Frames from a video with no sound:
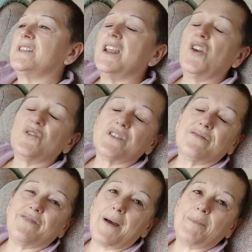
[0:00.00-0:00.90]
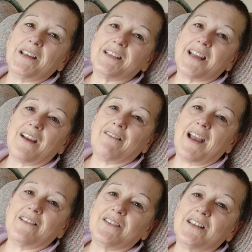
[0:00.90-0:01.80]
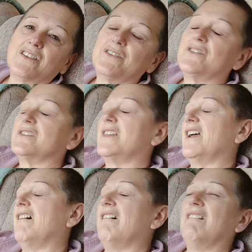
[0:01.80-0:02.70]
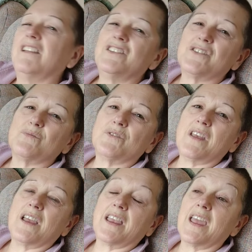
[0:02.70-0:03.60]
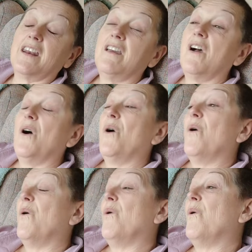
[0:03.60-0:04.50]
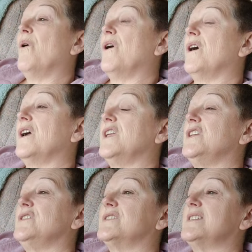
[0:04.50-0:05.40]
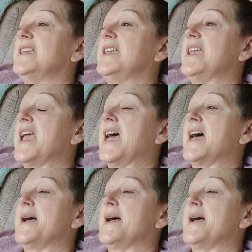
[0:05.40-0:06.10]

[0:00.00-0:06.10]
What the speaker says: see lots of families and that around, and I just like, oh, I just want that again. Or you see,